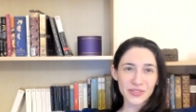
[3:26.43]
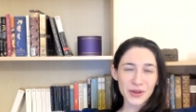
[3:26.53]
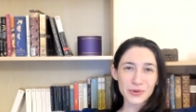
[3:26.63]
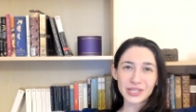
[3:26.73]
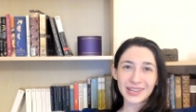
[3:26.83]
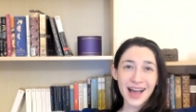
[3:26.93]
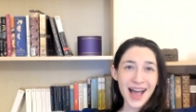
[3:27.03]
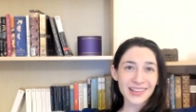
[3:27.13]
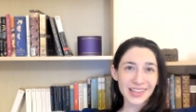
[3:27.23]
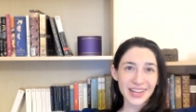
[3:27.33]
They really
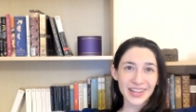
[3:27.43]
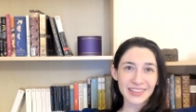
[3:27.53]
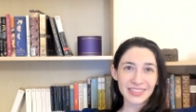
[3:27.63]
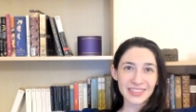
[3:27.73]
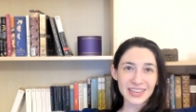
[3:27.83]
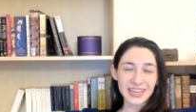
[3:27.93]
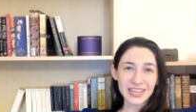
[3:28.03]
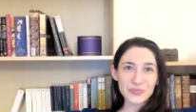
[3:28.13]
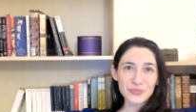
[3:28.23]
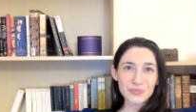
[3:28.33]
highlighted
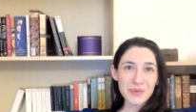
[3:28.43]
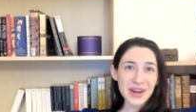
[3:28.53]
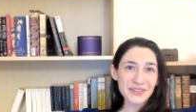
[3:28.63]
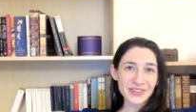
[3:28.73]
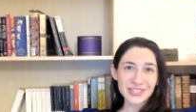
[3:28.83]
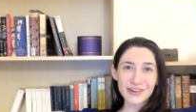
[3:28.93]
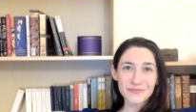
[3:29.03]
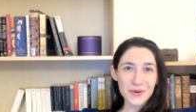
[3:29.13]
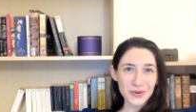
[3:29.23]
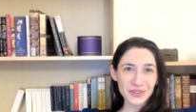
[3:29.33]
the benefits of
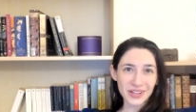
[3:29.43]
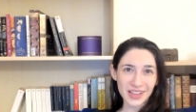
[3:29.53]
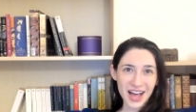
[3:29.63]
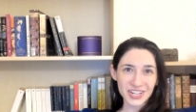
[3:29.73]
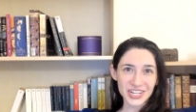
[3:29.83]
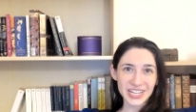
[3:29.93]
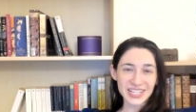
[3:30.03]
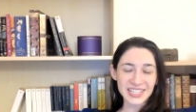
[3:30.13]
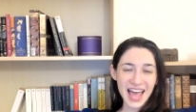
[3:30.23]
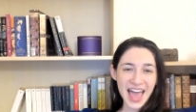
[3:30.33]
both
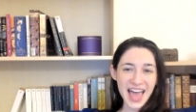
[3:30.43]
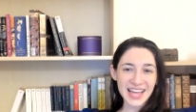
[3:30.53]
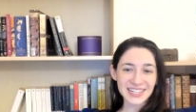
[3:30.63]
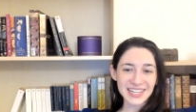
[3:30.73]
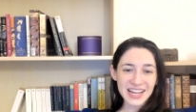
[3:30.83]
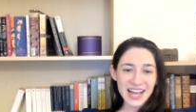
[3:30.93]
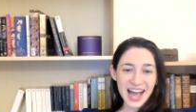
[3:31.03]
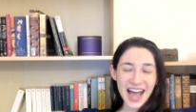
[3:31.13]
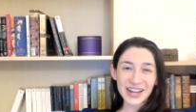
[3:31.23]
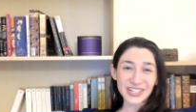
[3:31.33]
collages and
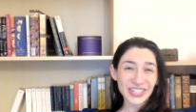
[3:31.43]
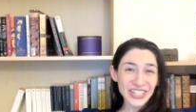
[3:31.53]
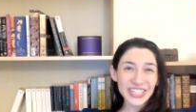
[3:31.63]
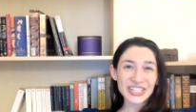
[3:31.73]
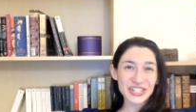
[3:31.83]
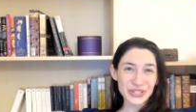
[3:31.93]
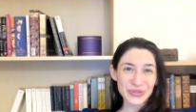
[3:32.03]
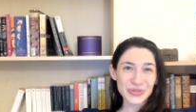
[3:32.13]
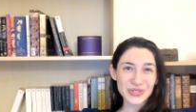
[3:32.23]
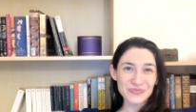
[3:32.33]
I couldn't
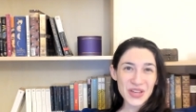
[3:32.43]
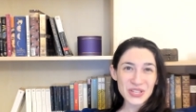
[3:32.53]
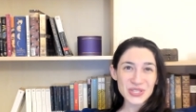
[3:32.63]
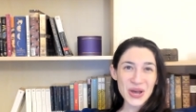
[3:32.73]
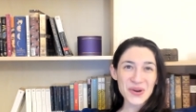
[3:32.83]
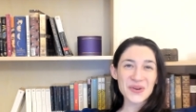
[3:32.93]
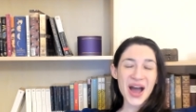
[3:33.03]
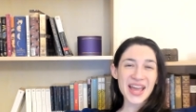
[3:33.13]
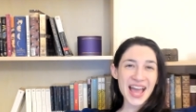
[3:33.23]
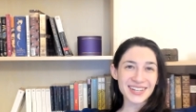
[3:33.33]
choose, so
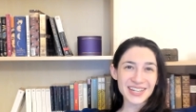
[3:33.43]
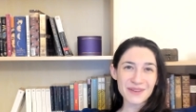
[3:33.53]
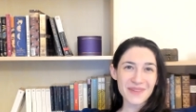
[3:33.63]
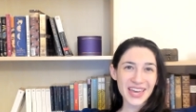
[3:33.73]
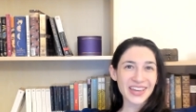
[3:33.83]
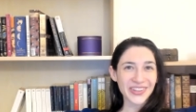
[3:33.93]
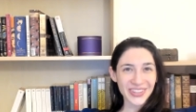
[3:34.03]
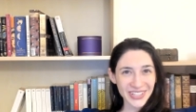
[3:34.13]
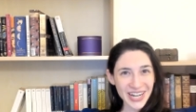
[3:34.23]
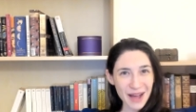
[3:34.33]
I ended up making a
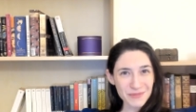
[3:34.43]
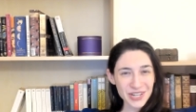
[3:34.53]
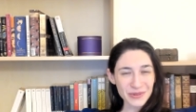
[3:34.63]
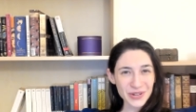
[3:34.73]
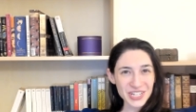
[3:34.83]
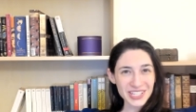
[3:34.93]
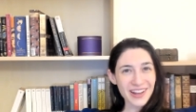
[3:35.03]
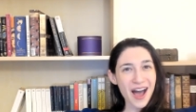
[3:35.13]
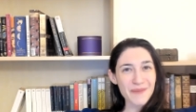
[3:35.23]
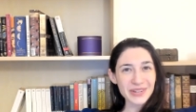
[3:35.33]
third option, which is a
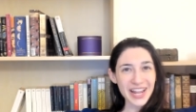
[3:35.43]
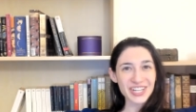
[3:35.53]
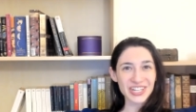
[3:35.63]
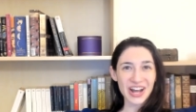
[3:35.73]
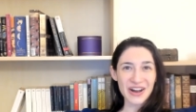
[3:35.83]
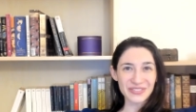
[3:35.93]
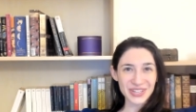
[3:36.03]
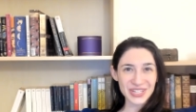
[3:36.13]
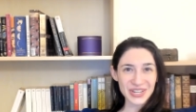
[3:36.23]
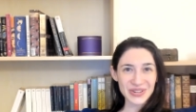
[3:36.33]
combination of the
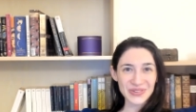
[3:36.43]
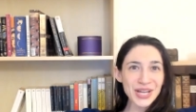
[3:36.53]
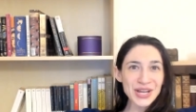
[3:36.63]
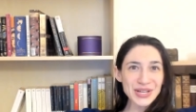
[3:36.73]
two.